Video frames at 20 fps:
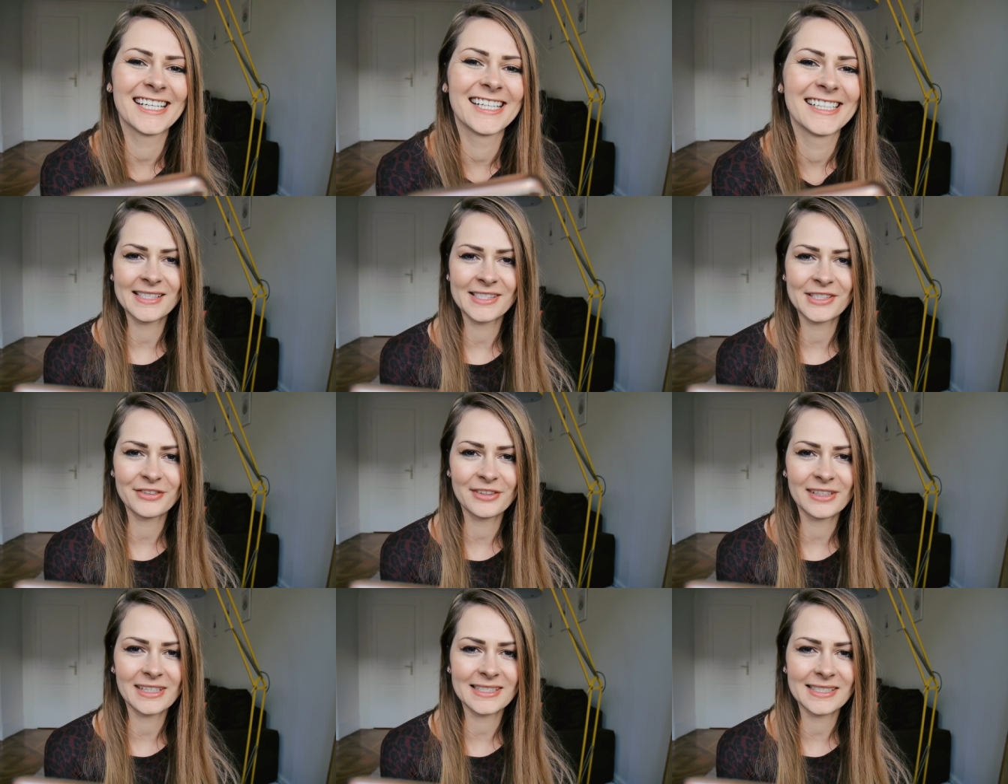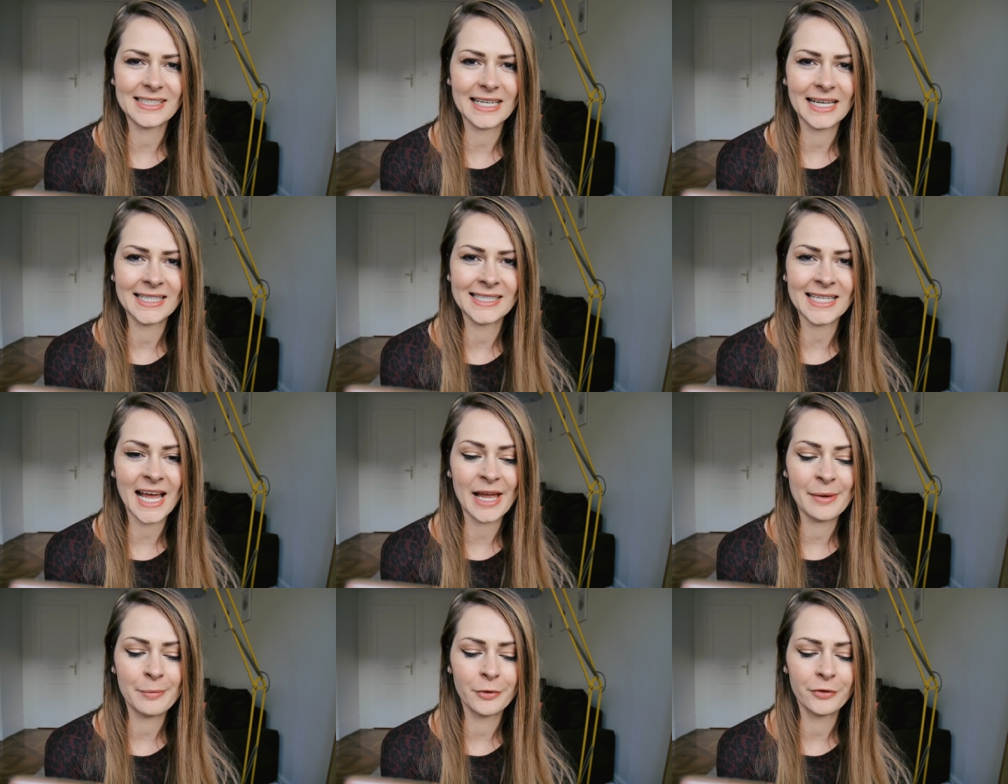And Sarita says,
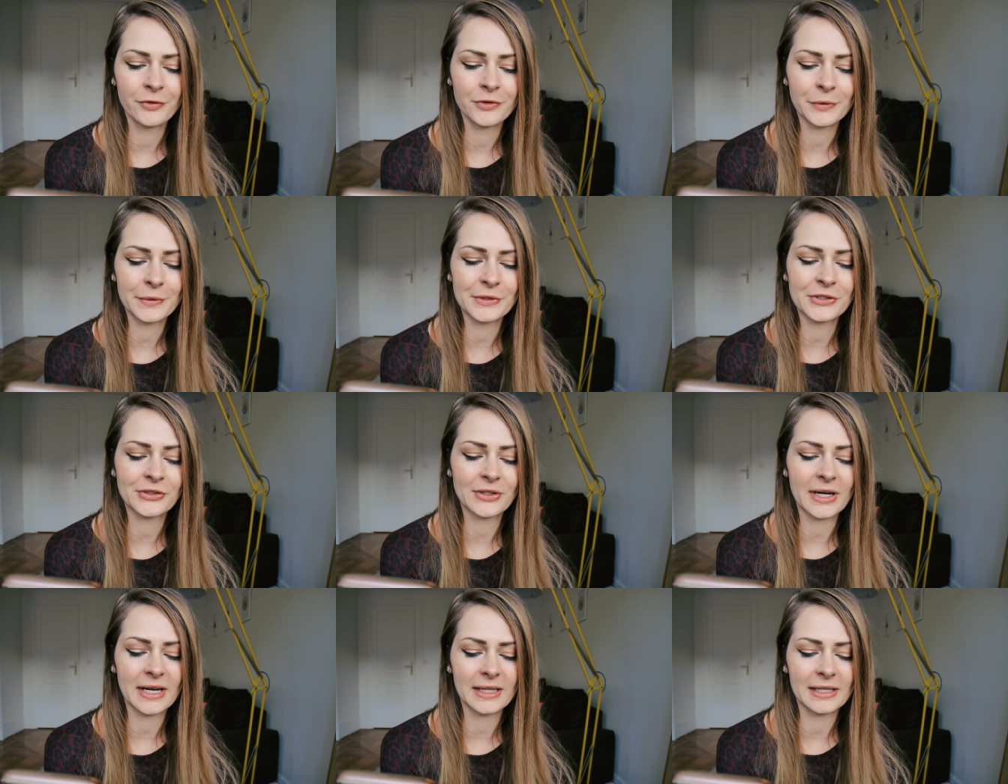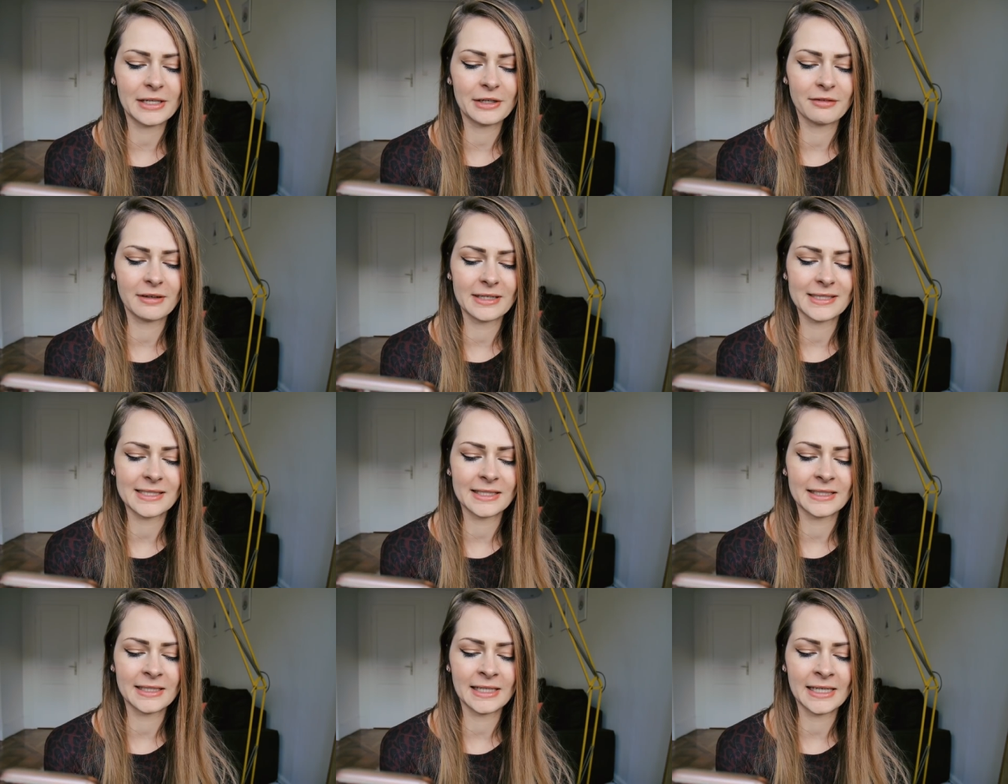I moved to Australia
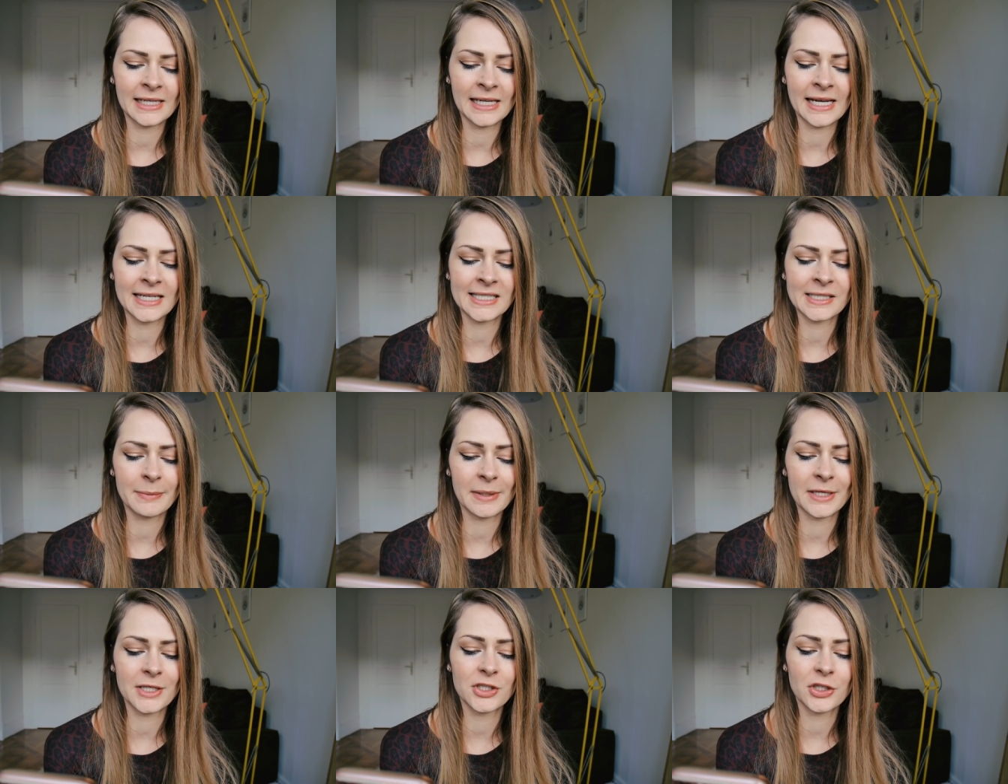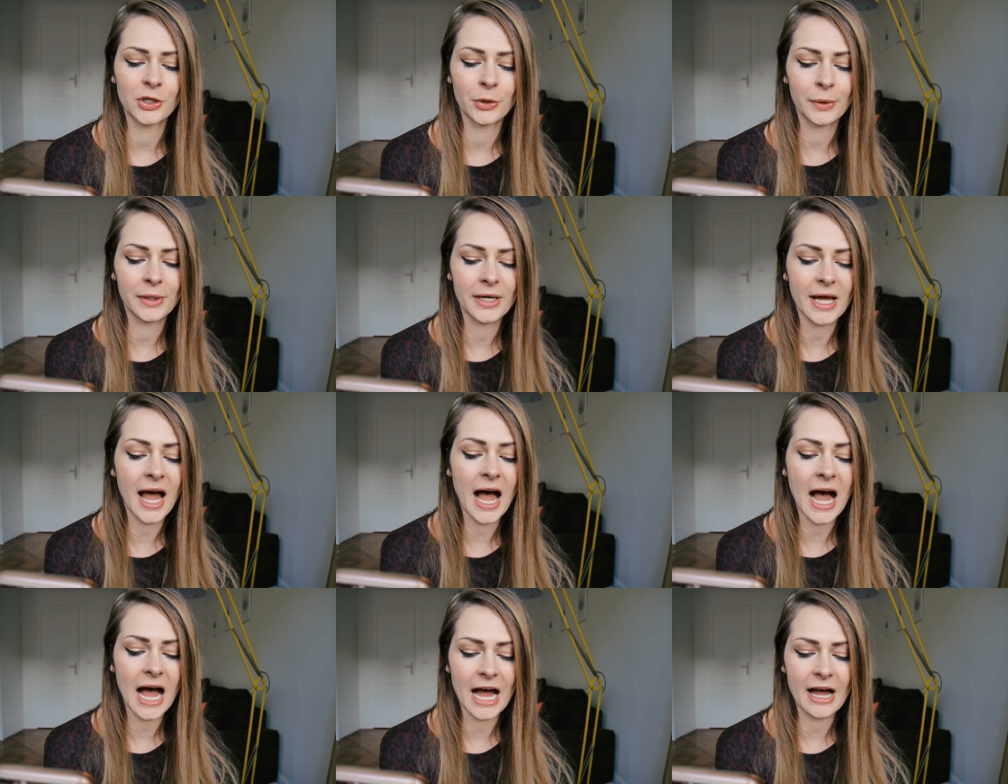recently and spent two and
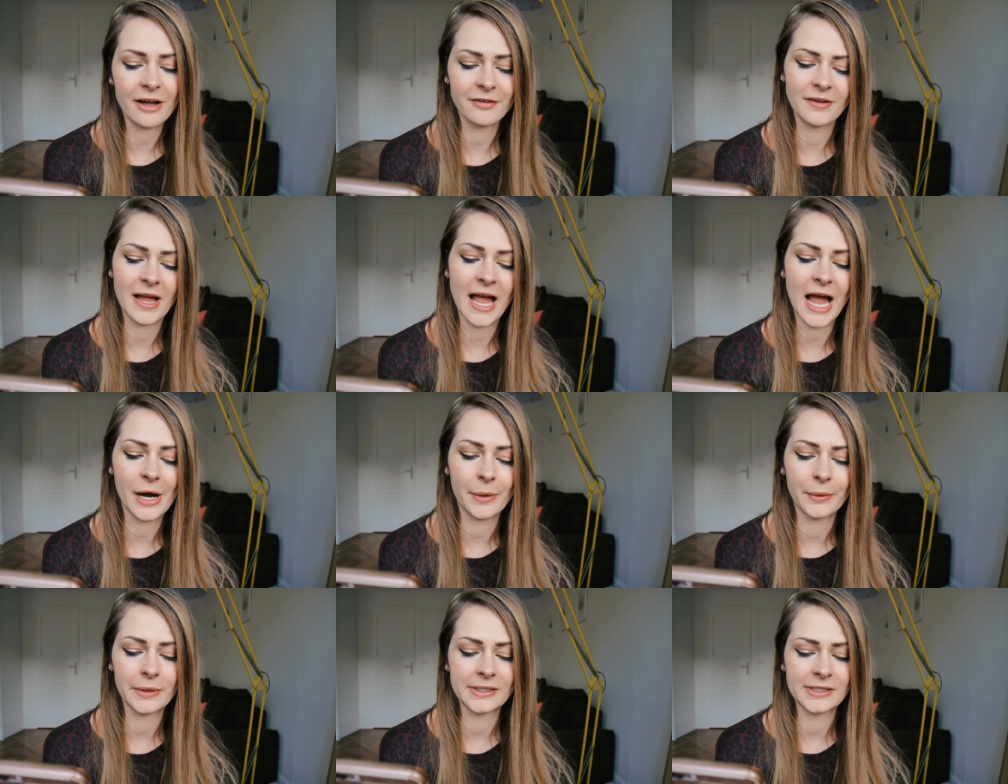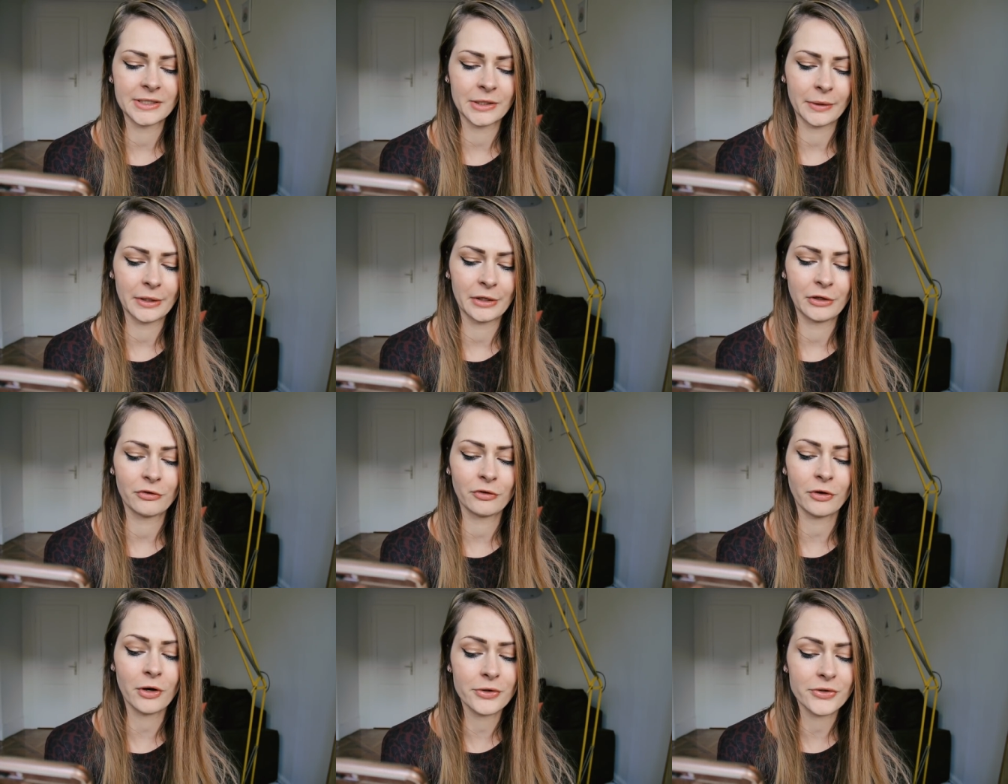a half hours going
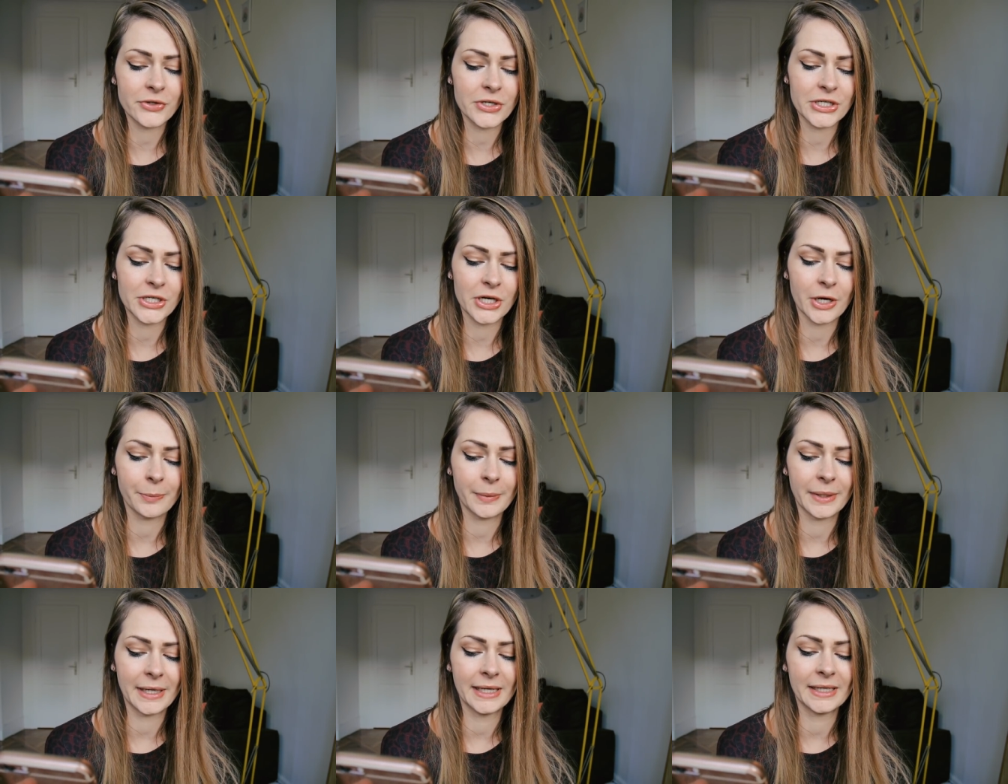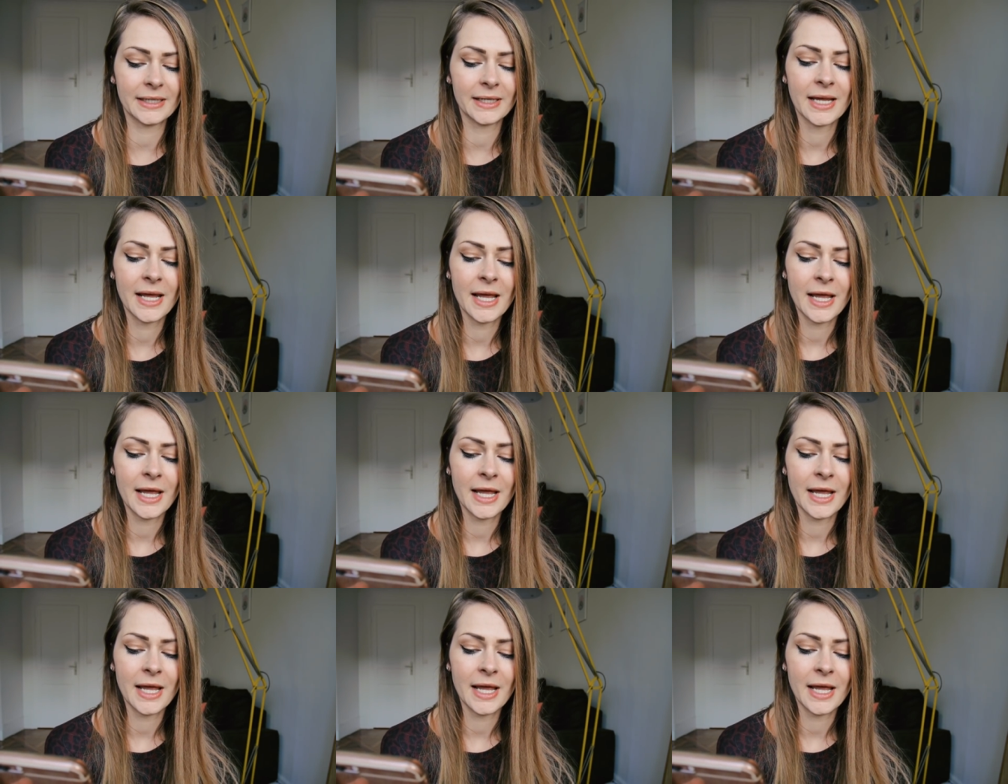grocery shopping